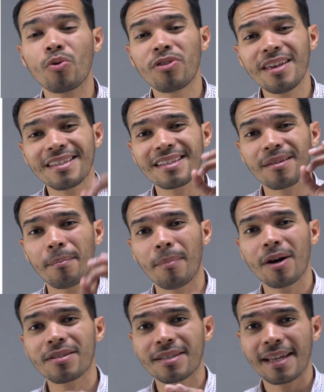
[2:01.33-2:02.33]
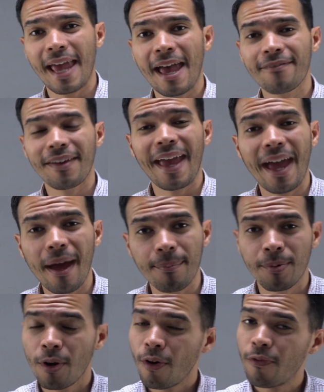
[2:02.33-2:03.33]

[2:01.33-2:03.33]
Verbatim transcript: So this is is a must-have app